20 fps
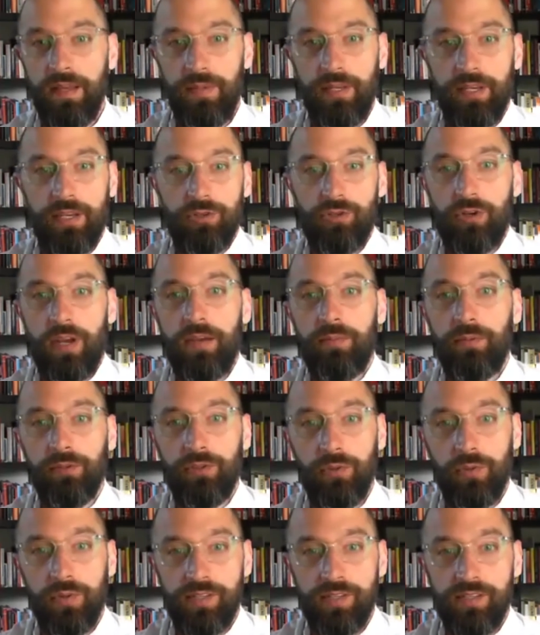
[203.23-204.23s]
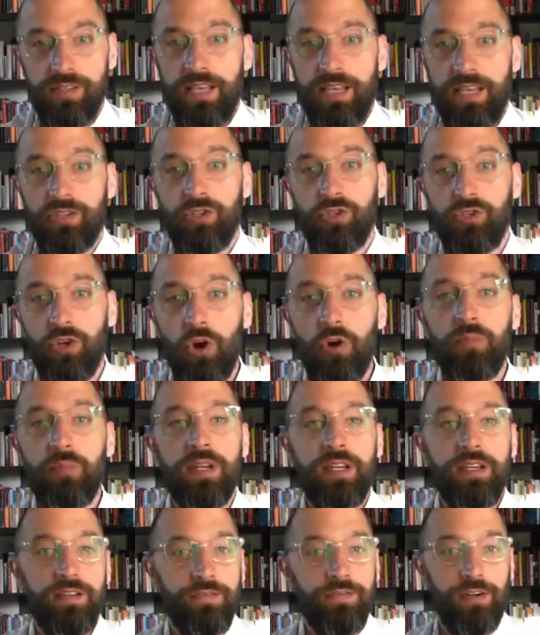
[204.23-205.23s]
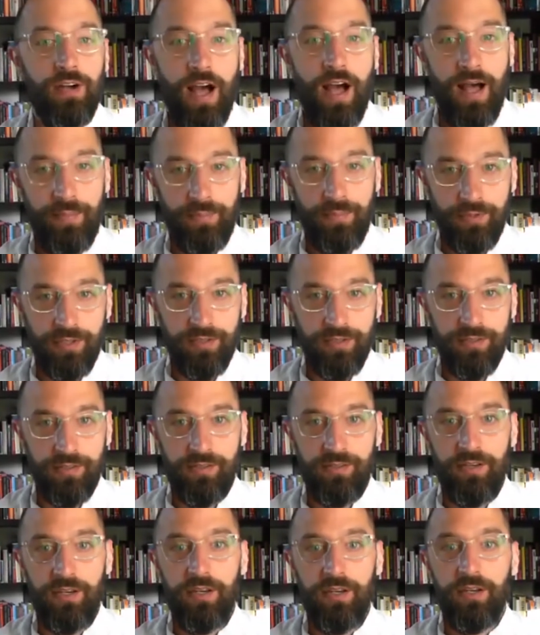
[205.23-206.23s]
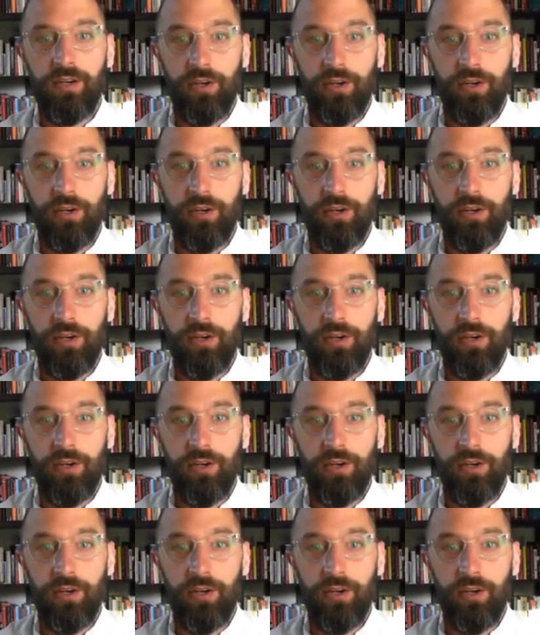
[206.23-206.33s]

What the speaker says: because you're able to assess so many different options